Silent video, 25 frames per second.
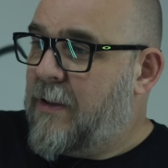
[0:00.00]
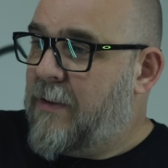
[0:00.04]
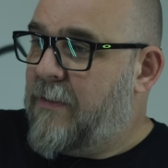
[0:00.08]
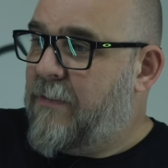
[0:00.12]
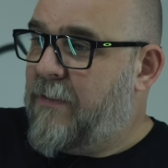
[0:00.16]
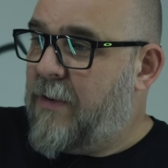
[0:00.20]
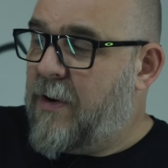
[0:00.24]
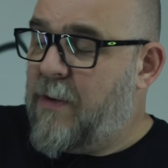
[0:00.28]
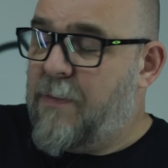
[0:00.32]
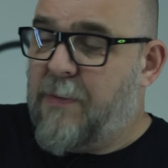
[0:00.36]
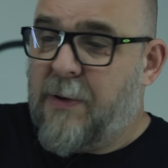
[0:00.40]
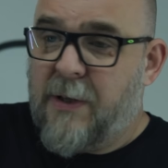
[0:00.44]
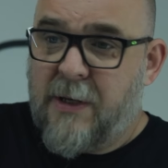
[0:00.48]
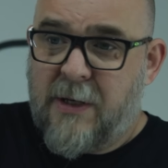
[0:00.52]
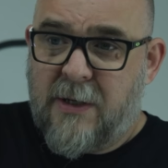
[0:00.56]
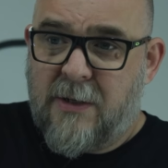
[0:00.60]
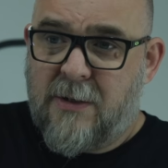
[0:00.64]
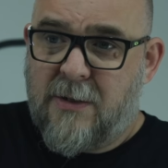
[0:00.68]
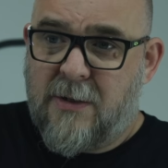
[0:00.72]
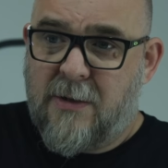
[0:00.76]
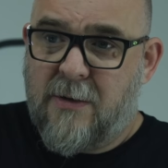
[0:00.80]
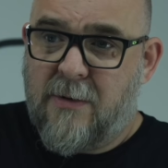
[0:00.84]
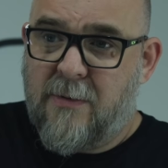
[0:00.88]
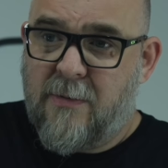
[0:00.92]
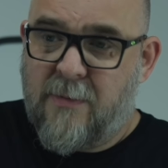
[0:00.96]
very
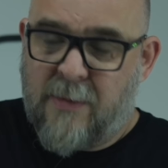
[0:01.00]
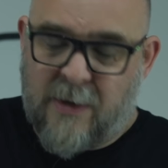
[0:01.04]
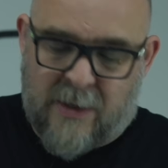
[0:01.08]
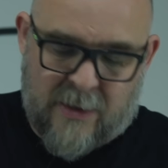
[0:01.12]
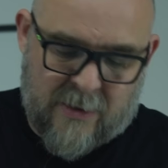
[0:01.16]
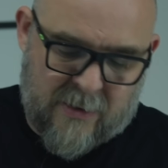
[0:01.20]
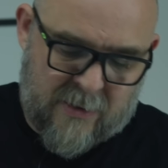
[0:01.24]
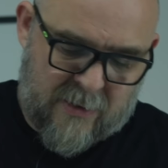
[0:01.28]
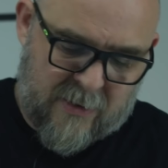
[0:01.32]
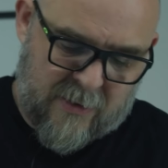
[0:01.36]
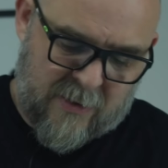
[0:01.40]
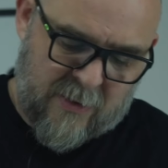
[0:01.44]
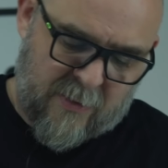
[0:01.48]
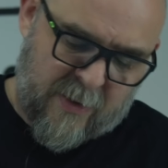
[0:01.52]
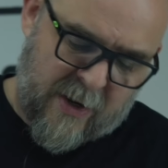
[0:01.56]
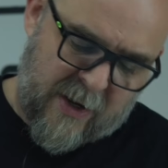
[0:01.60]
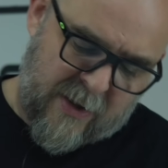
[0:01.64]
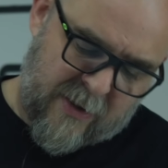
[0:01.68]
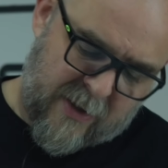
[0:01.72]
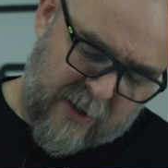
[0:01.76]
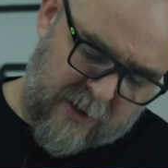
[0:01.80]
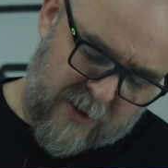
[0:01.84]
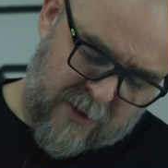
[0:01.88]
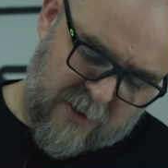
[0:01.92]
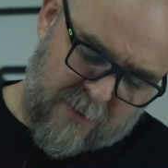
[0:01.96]
pleased with the way
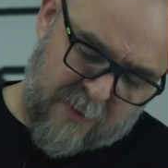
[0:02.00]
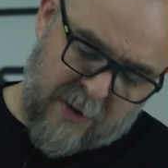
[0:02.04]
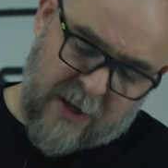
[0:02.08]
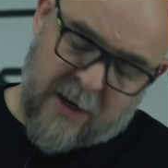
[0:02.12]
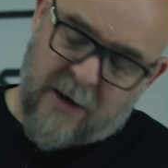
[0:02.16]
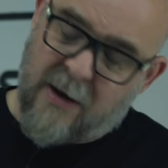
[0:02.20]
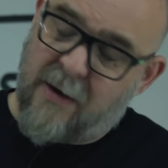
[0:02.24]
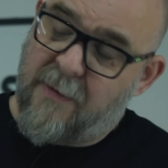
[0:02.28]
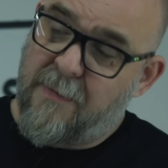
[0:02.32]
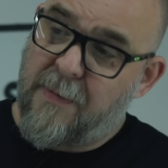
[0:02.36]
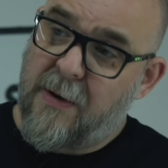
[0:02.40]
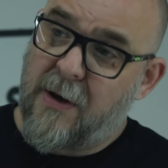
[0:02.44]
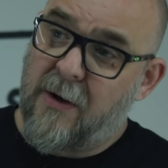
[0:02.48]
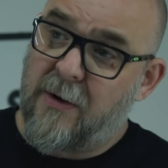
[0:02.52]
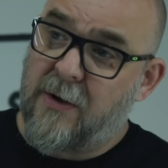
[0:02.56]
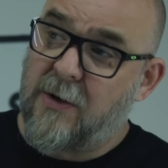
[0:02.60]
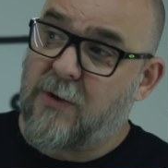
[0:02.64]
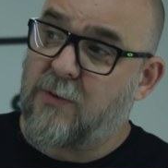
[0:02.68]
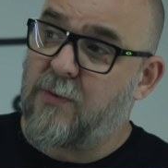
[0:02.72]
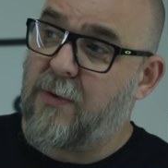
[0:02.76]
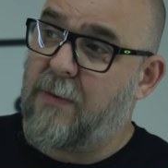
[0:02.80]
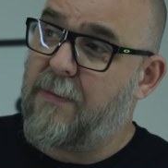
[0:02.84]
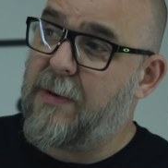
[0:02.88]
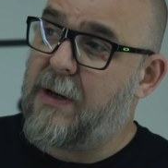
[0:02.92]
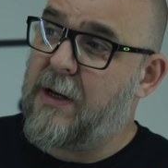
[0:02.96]
things have been. I'll be
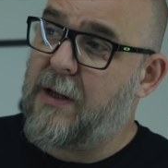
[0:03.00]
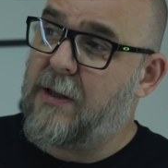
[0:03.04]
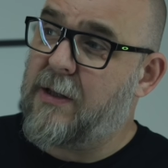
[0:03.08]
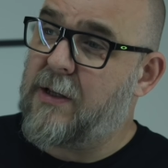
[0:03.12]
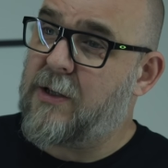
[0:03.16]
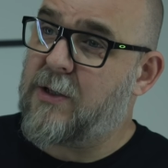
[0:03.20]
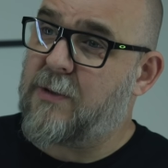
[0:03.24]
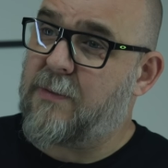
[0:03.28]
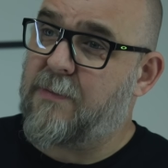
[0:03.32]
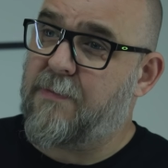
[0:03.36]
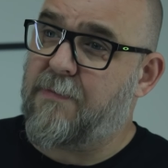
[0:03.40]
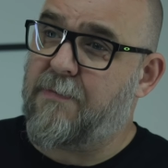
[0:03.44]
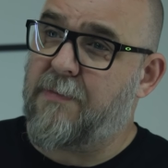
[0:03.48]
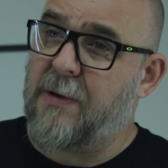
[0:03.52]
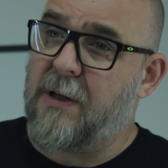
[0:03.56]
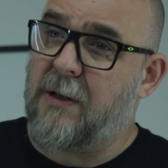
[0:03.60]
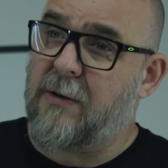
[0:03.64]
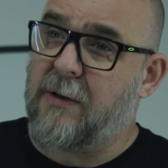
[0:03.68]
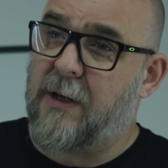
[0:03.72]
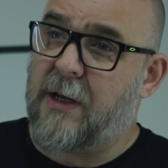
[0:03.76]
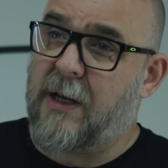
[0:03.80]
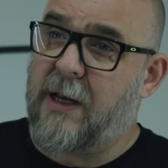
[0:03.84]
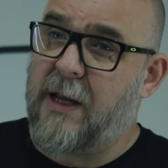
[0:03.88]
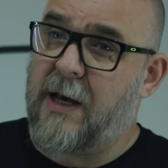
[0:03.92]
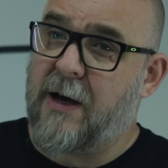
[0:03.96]
honest, we've been in this
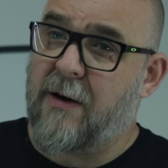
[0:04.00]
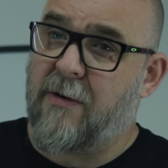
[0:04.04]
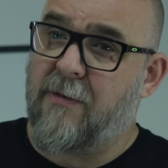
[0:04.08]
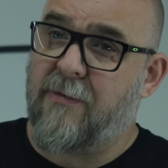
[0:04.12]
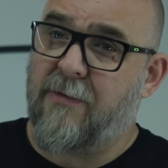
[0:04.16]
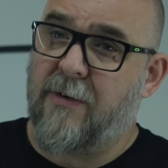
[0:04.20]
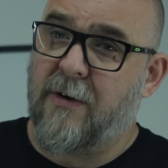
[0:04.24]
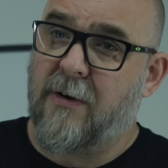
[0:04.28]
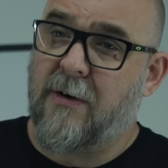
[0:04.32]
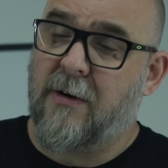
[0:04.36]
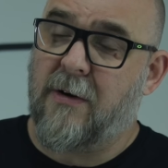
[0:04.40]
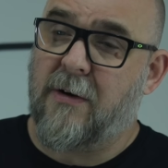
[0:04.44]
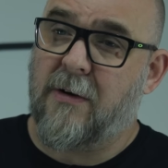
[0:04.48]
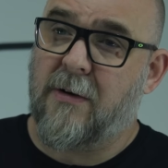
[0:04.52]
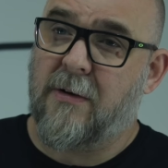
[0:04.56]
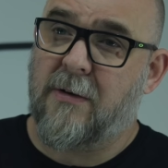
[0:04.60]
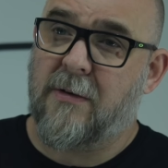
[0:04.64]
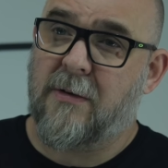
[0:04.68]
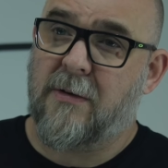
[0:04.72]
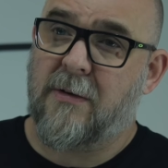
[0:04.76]
building now for